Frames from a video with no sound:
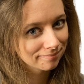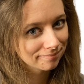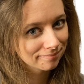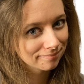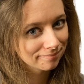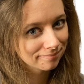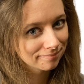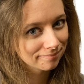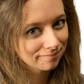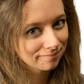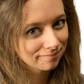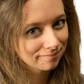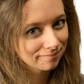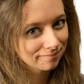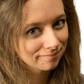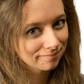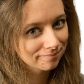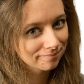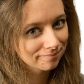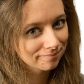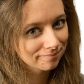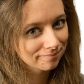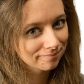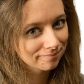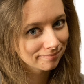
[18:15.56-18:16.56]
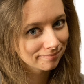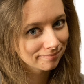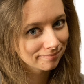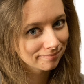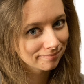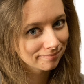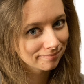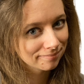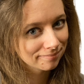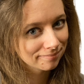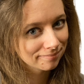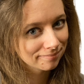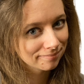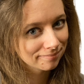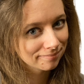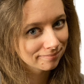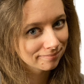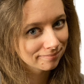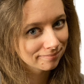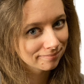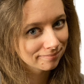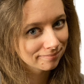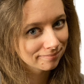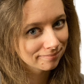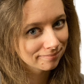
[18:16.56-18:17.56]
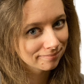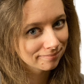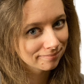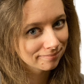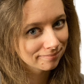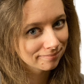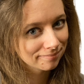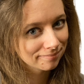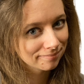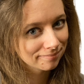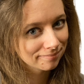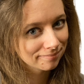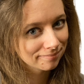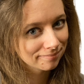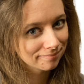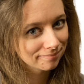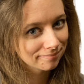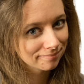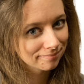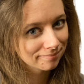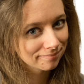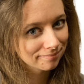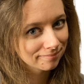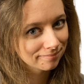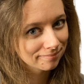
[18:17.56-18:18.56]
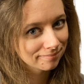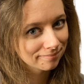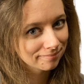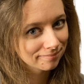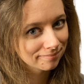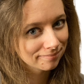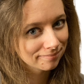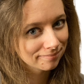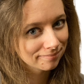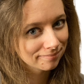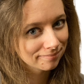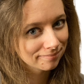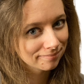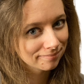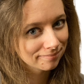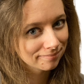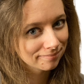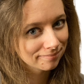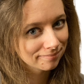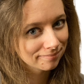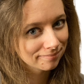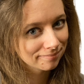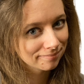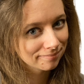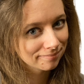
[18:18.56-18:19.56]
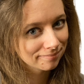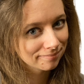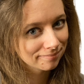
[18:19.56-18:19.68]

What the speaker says: [no speech]